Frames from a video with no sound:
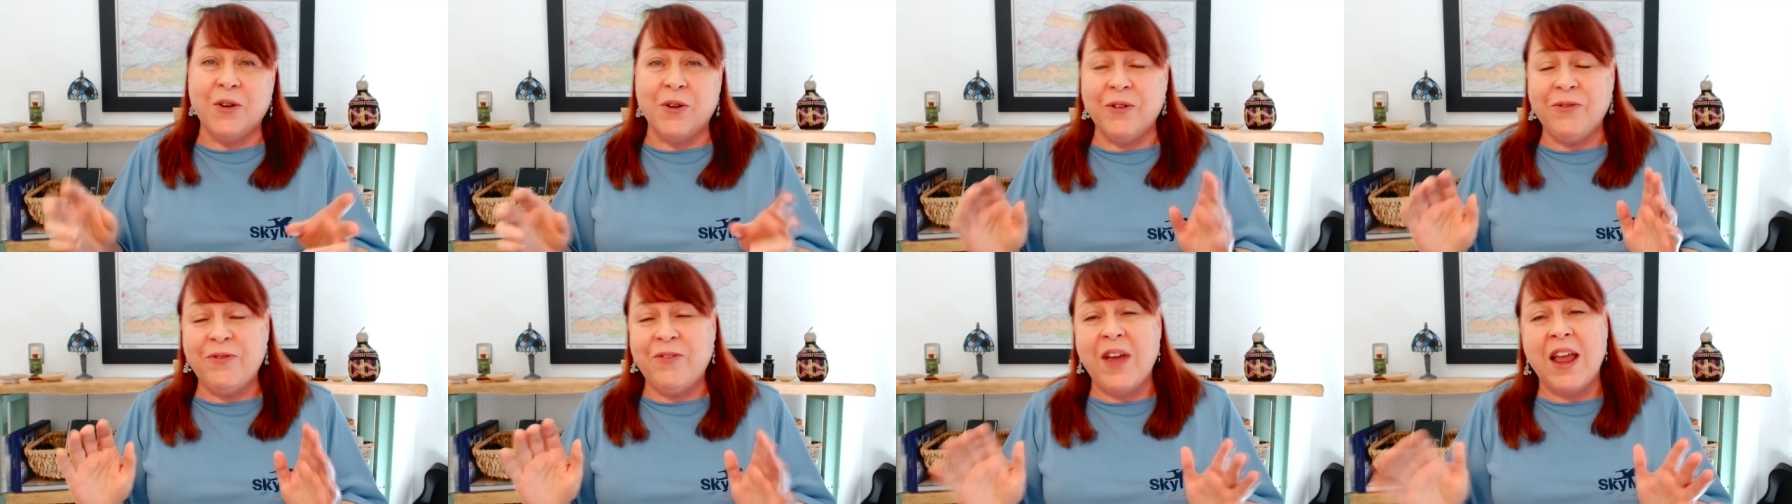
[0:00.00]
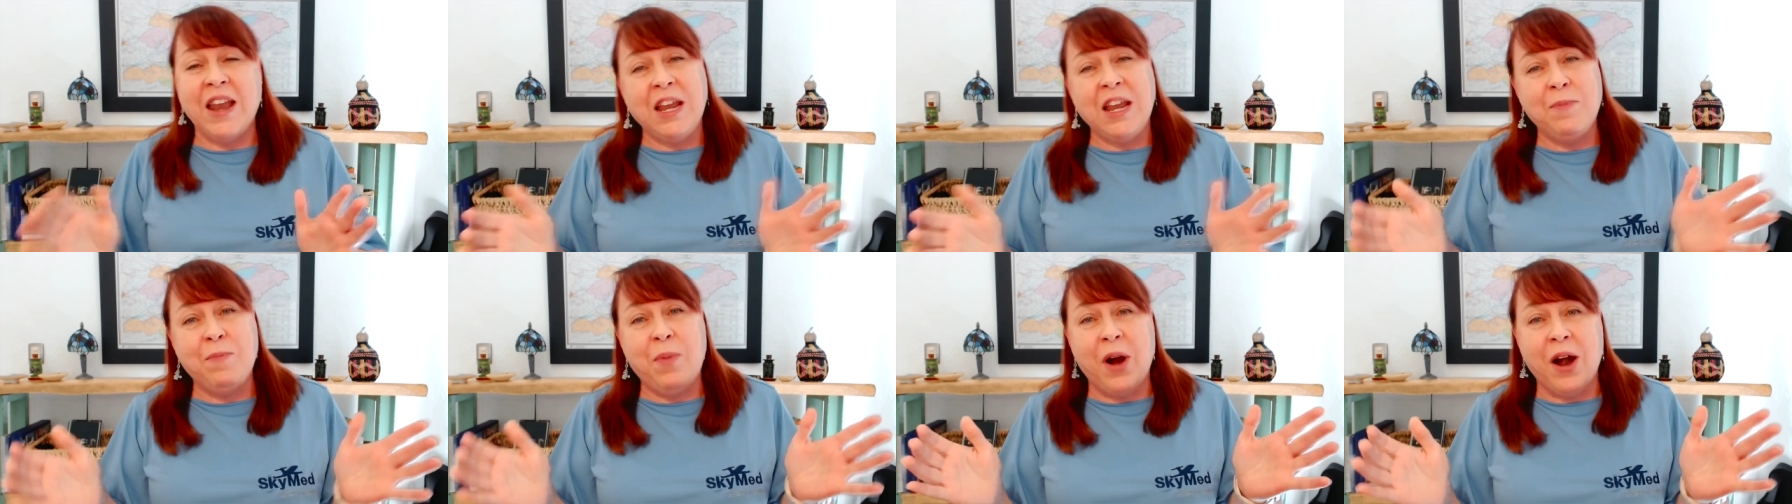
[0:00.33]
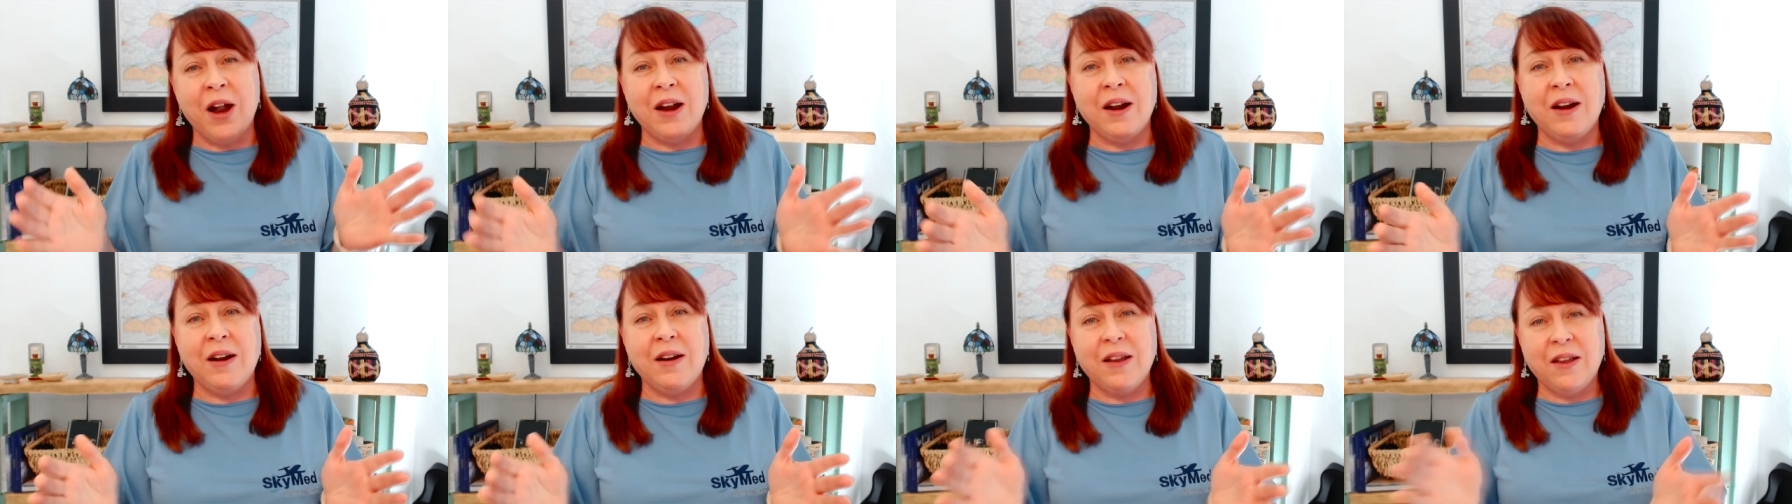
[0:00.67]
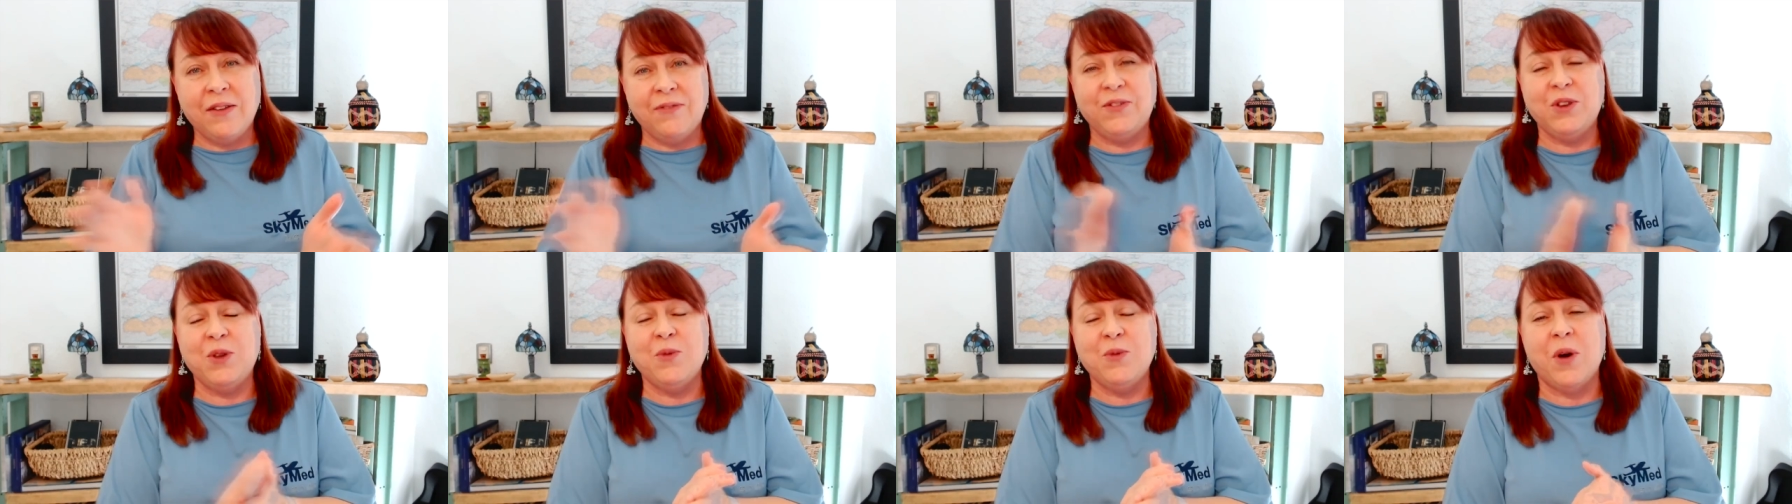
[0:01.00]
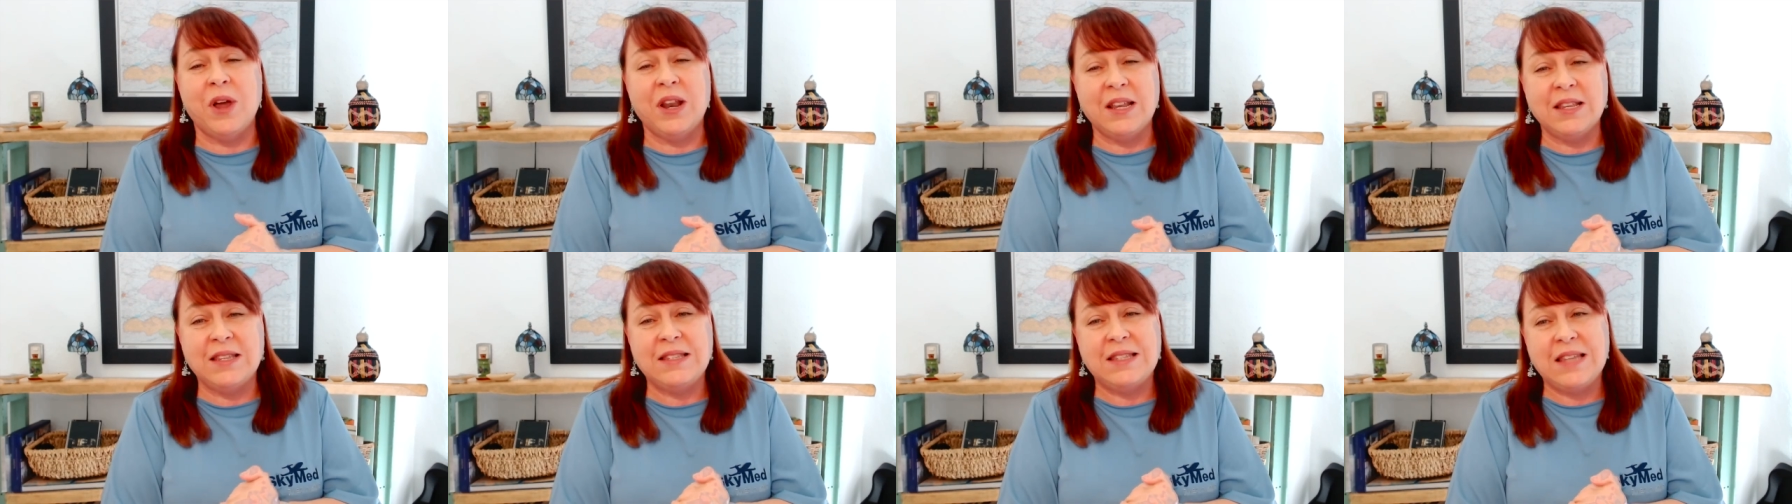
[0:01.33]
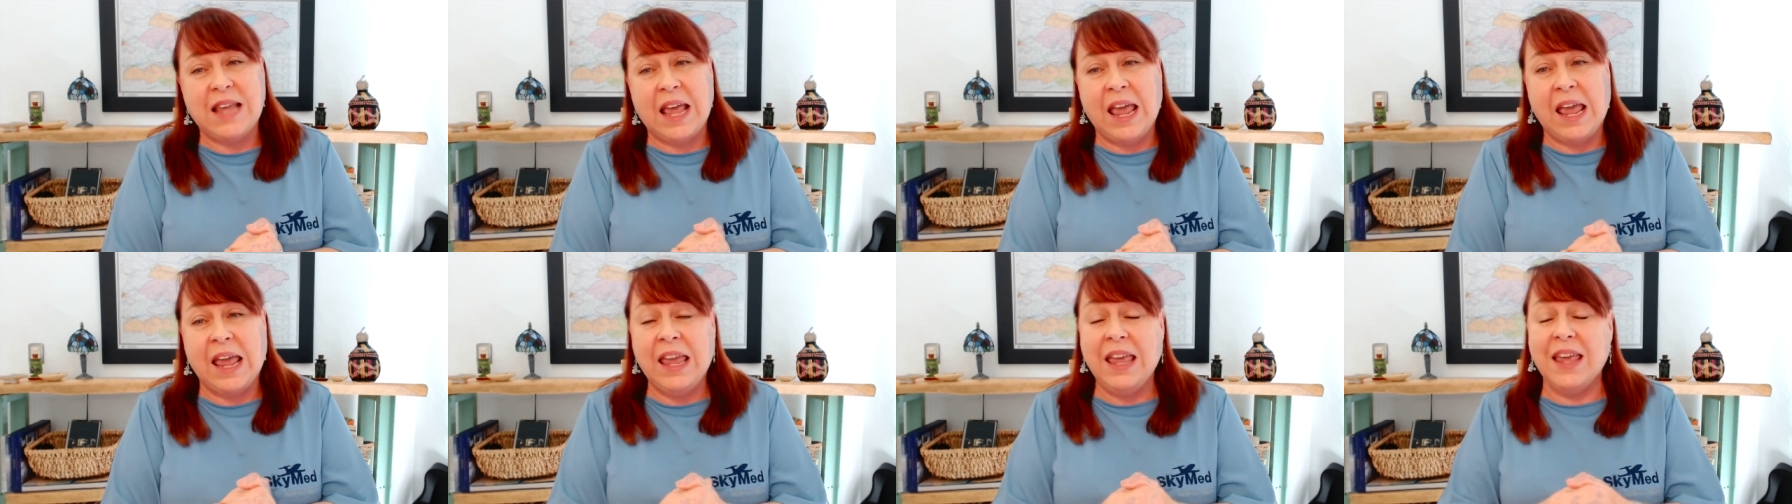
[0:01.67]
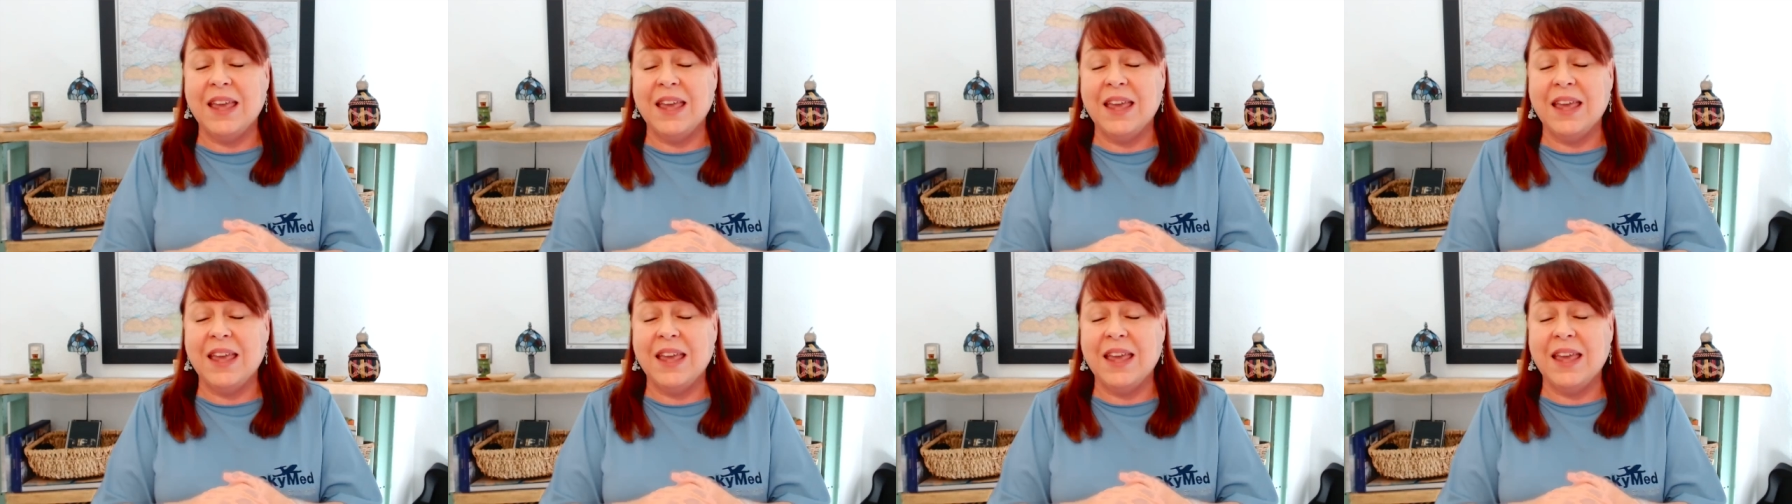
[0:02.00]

or funny part, if you want to say,